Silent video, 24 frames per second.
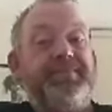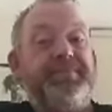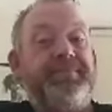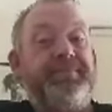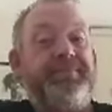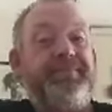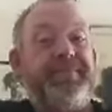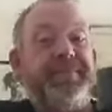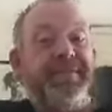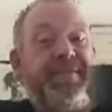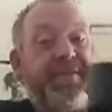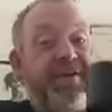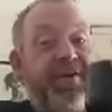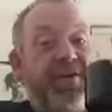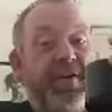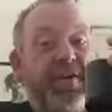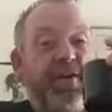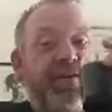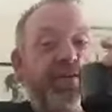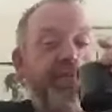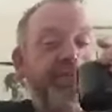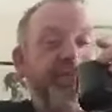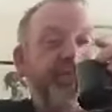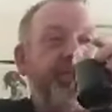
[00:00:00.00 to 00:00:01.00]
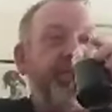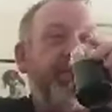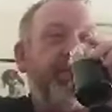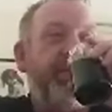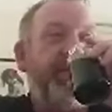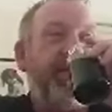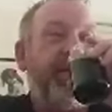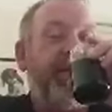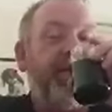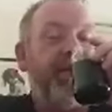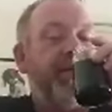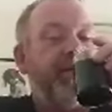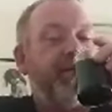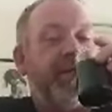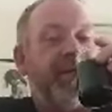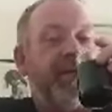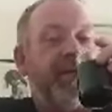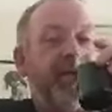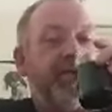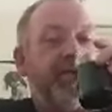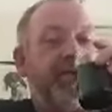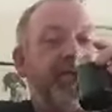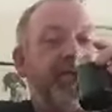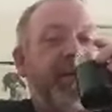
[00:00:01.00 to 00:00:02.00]
Sorry, I'm getting
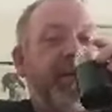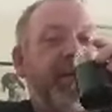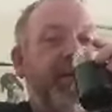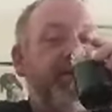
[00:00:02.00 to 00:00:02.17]
upset.